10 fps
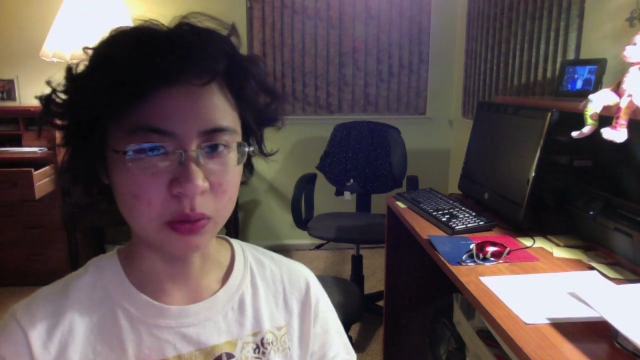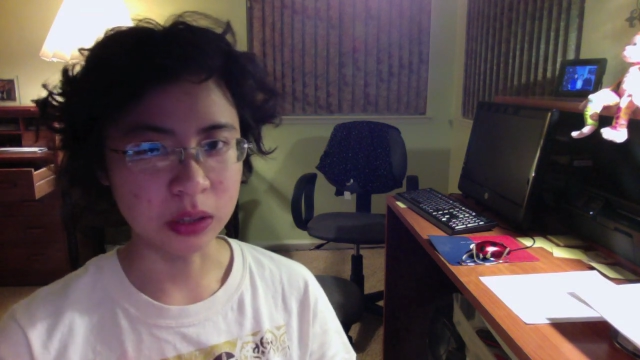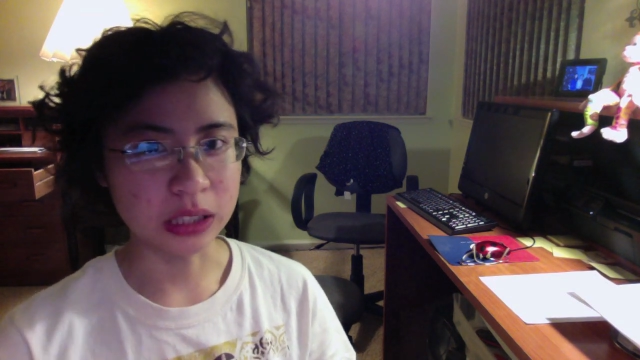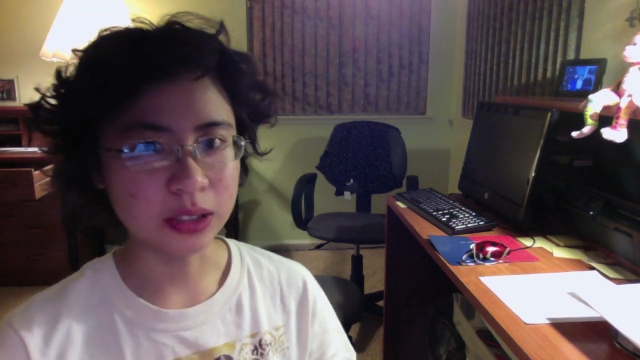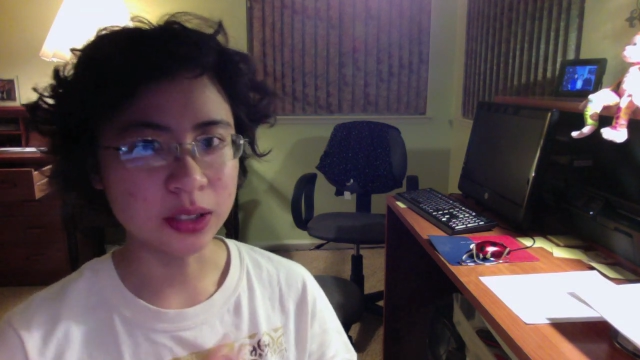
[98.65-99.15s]

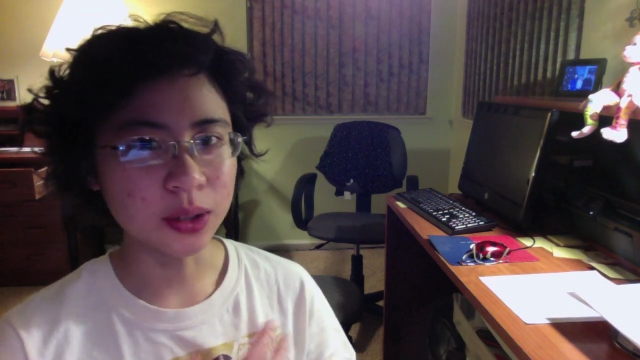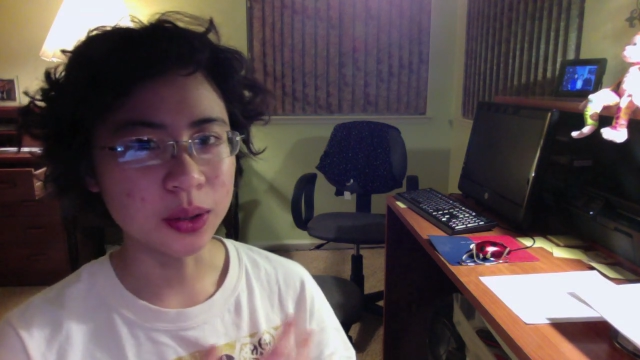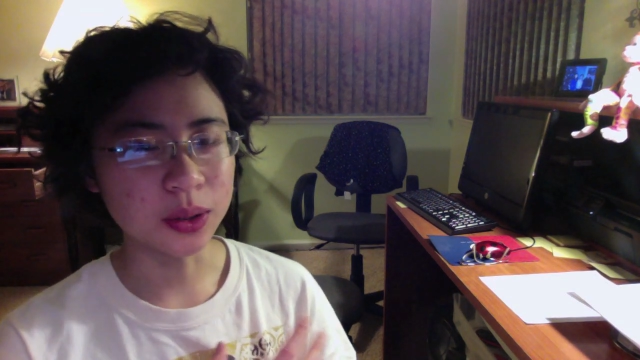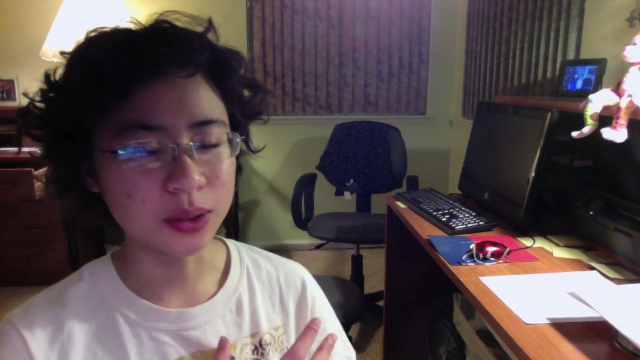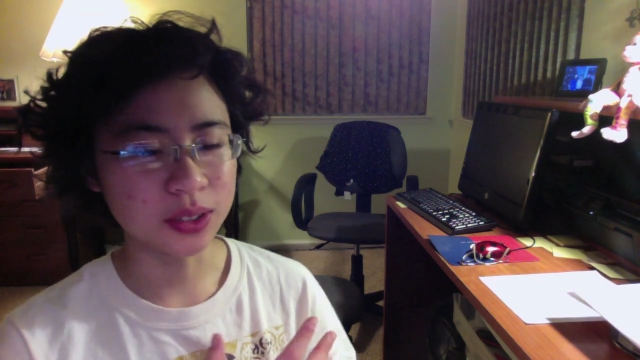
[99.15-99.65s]
really
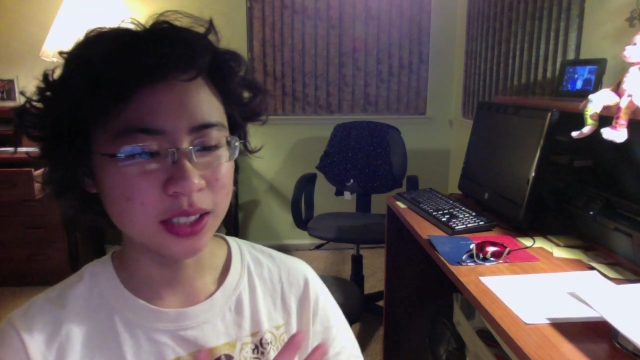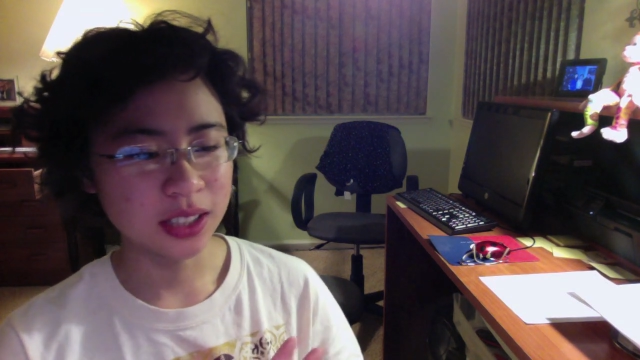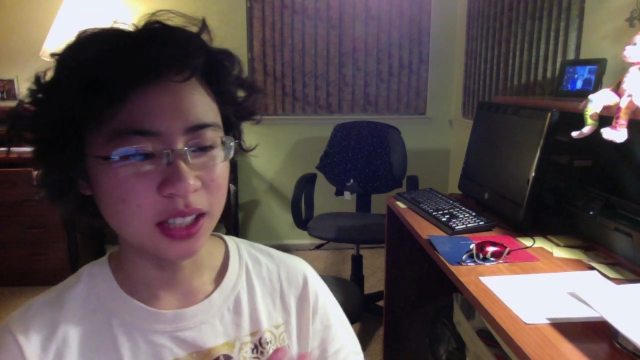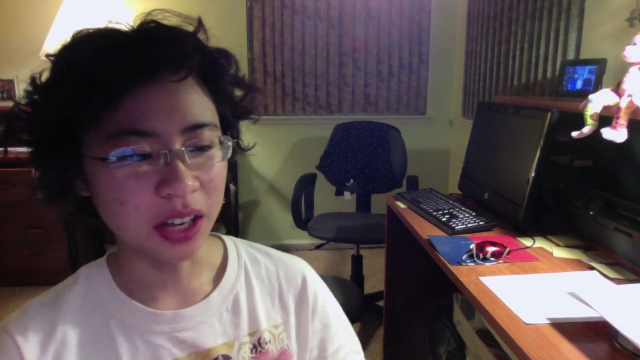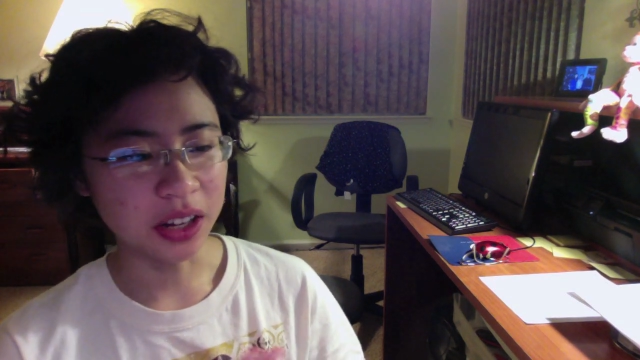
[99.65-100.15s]
cold
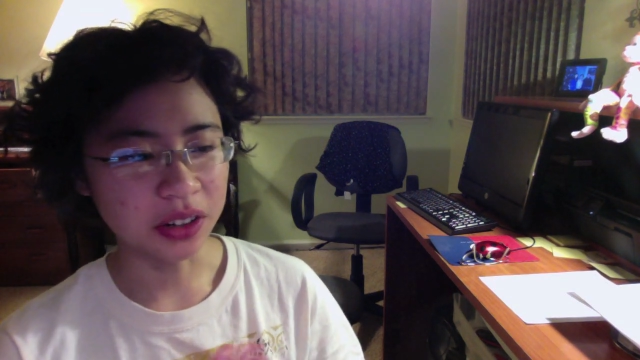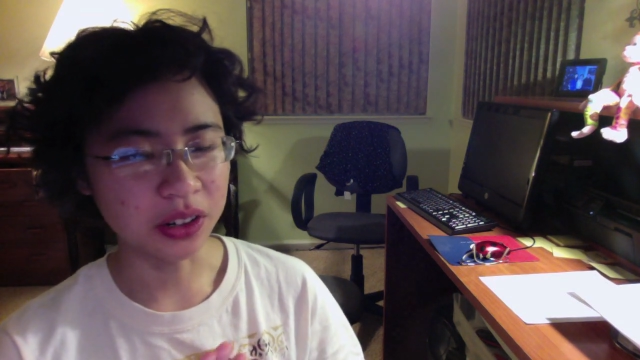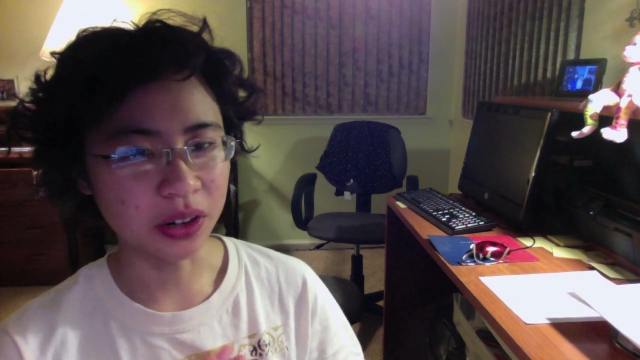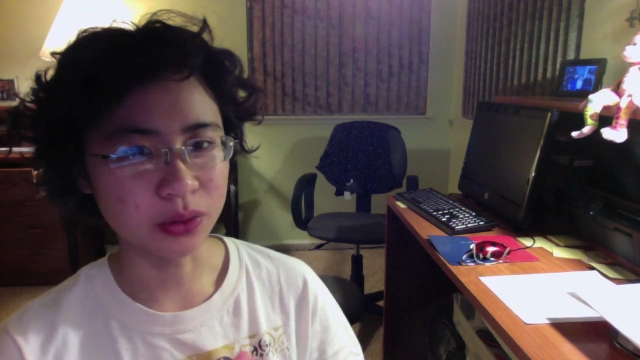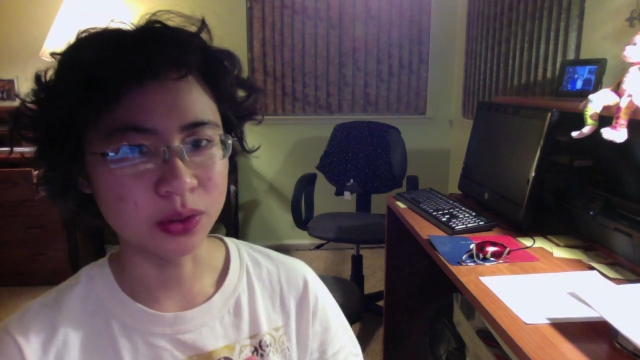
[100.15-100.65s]
and
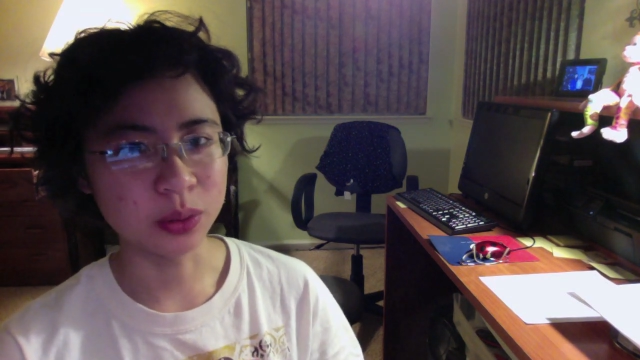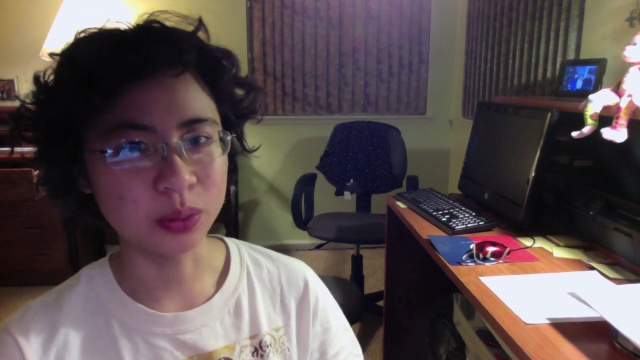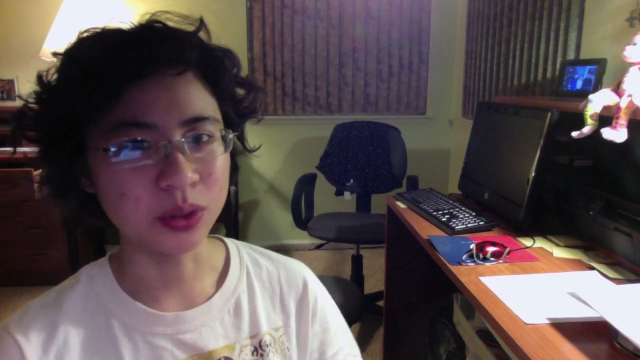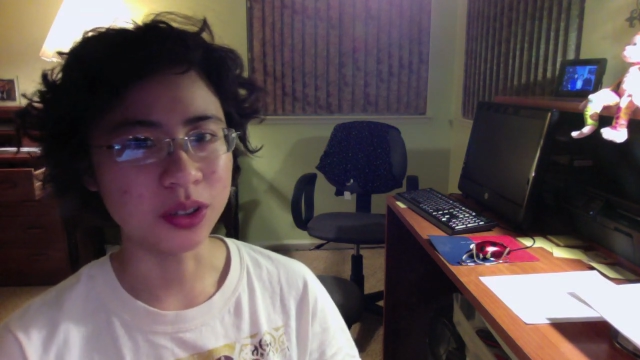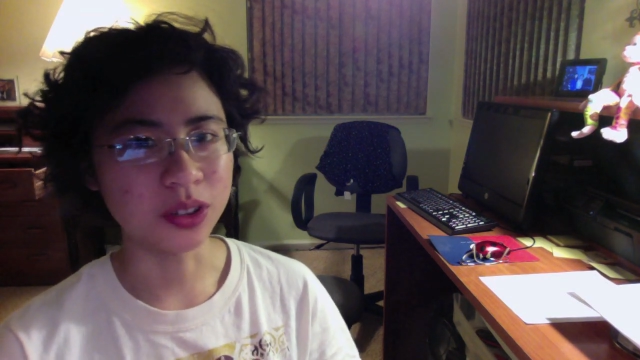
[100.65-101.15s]

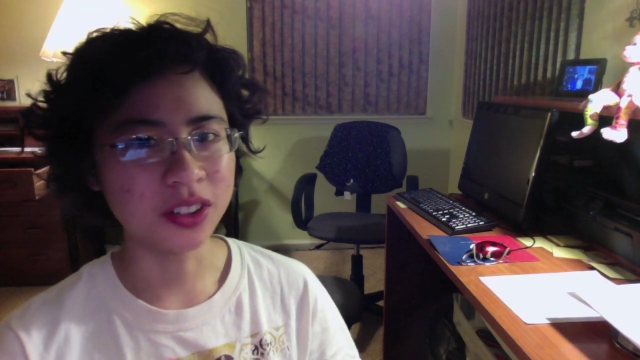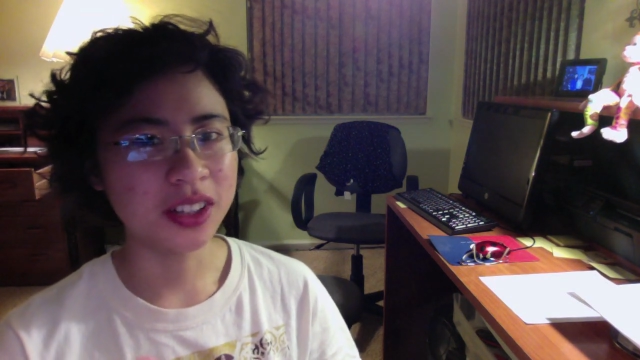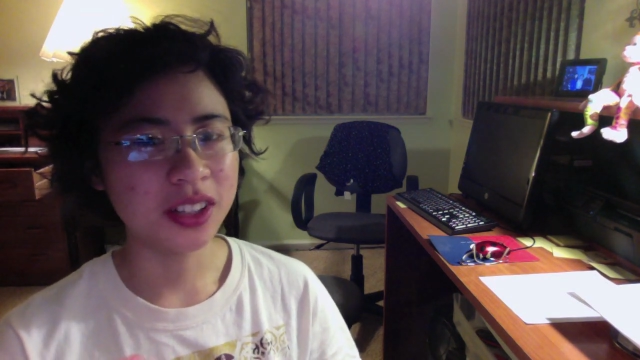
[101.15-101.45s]
uncomfortable